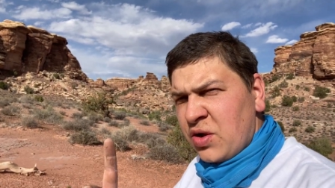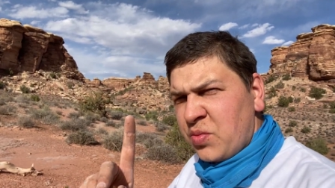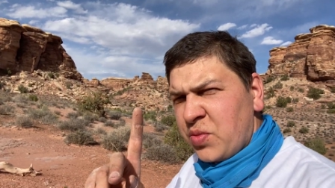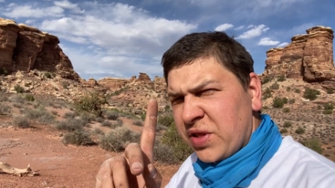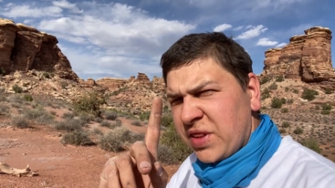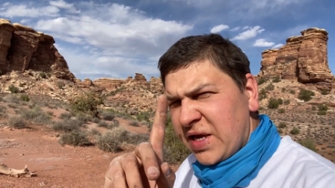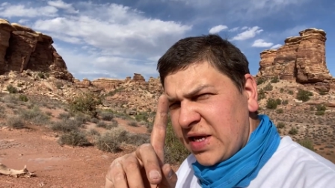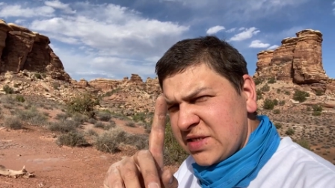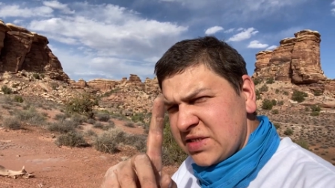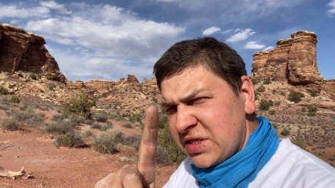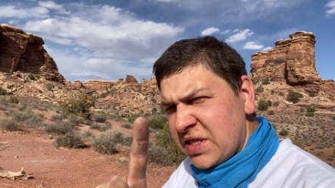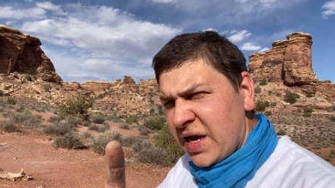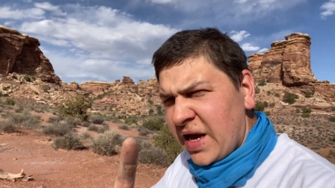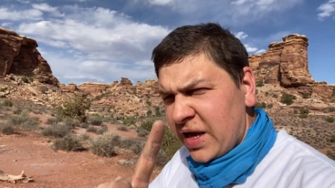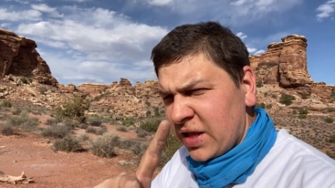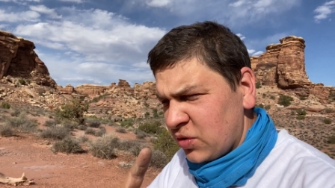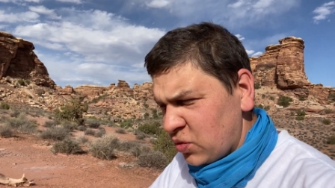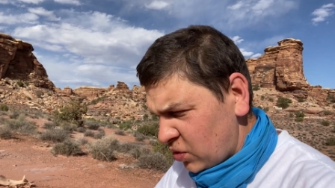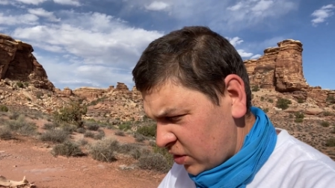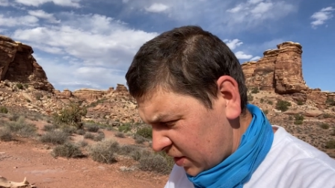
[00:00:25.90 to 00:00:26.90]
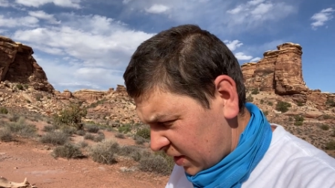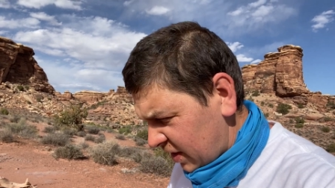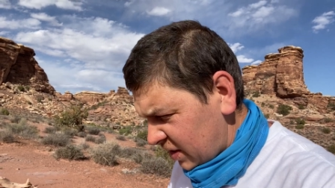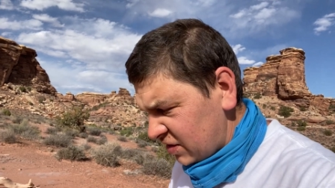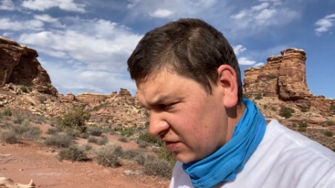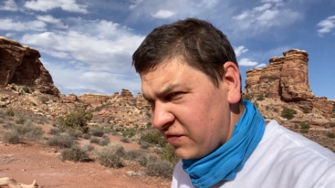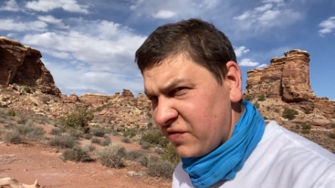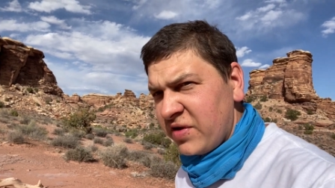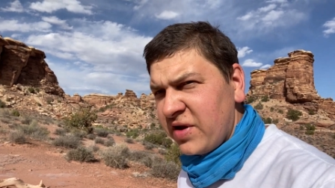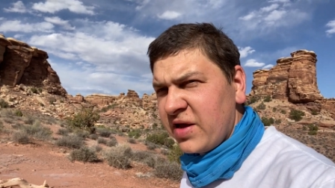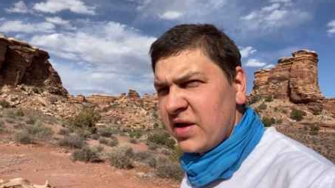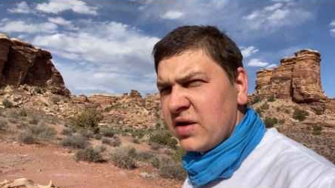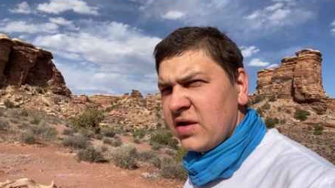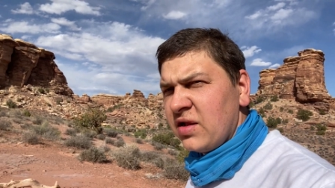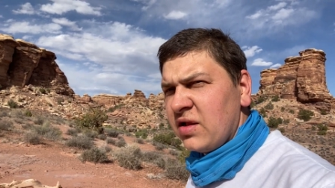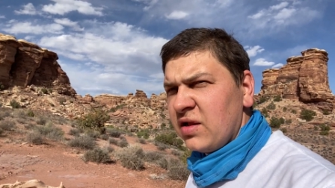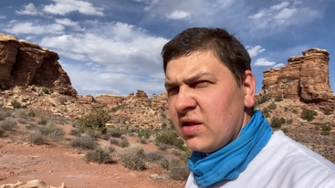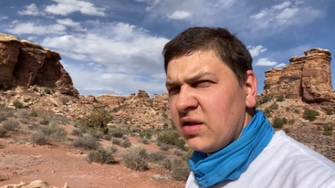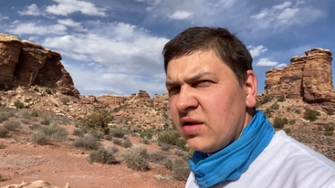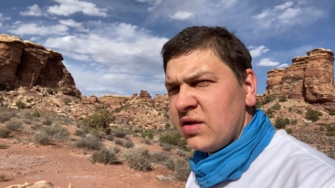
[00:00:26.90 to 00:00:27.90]
But that's not what Elephant
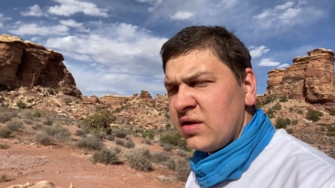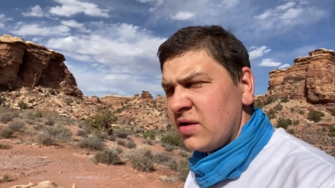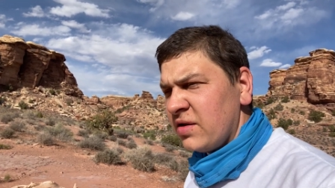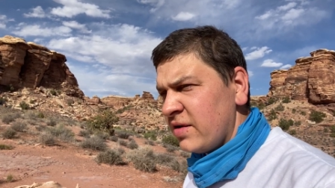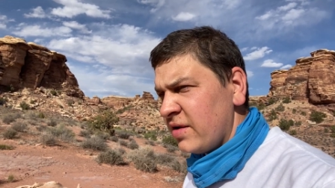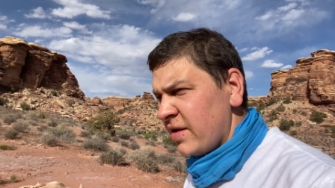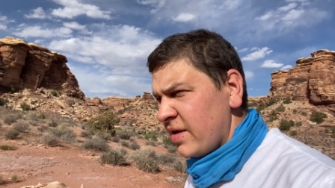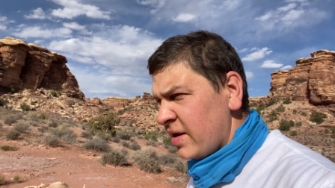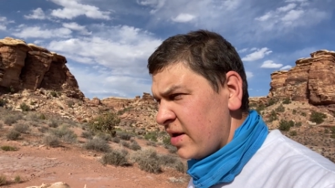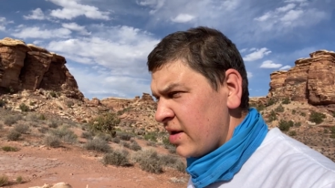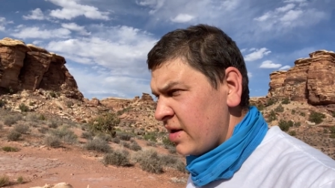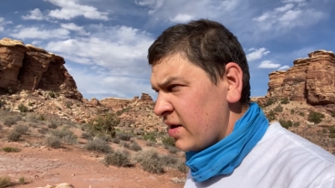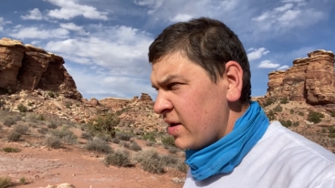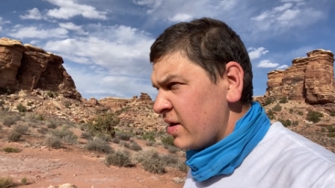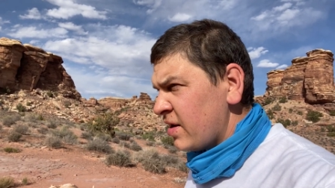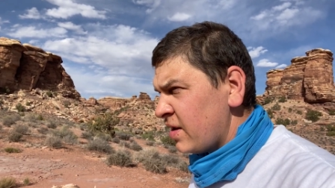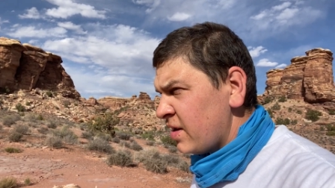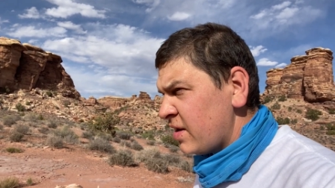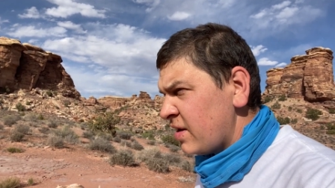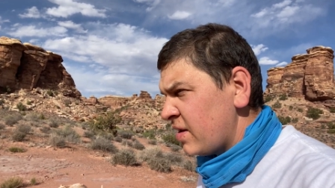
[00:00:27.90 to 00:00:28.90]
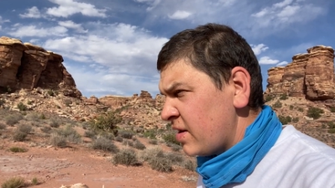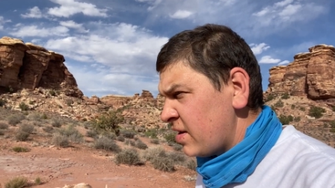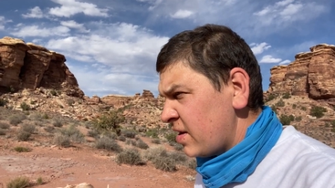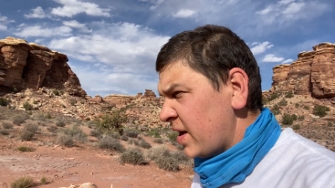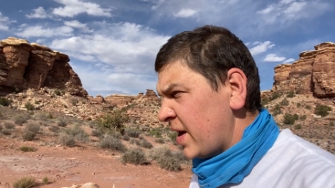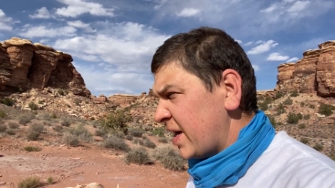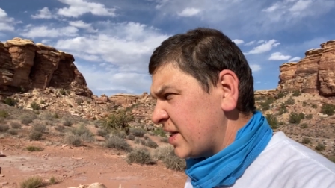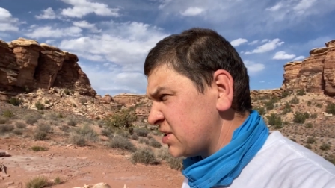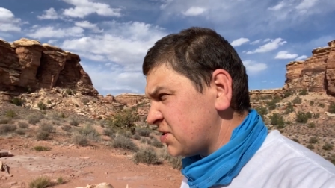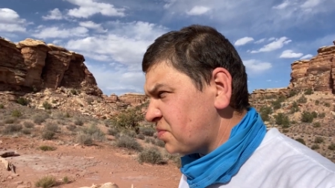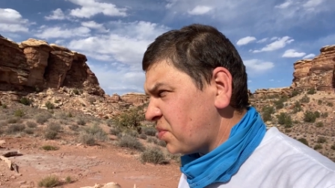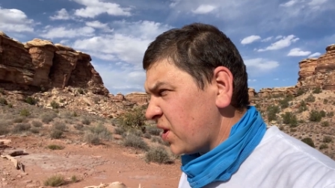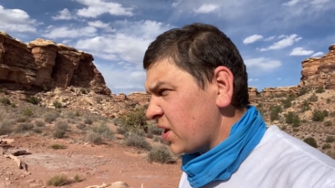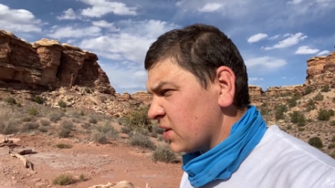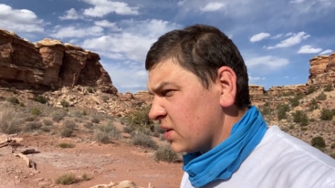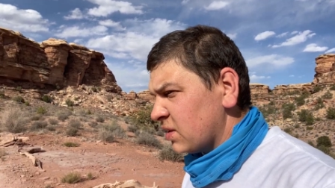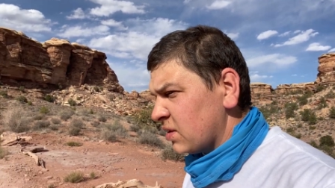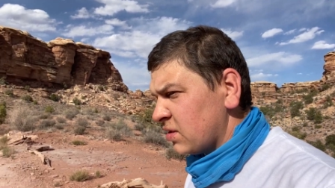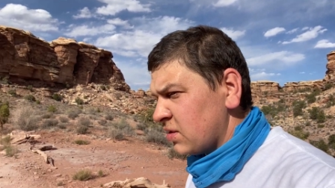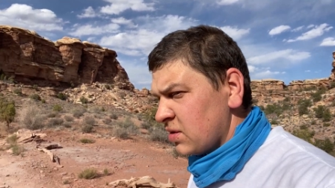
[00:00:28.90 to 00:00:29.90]
Hill has
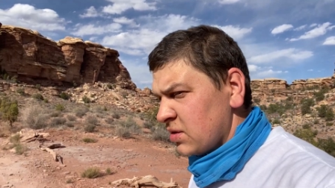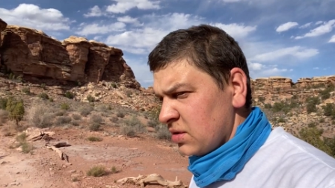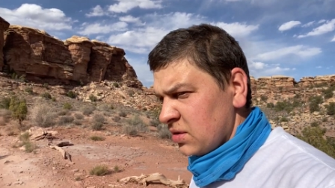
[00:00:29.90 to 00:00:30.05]
been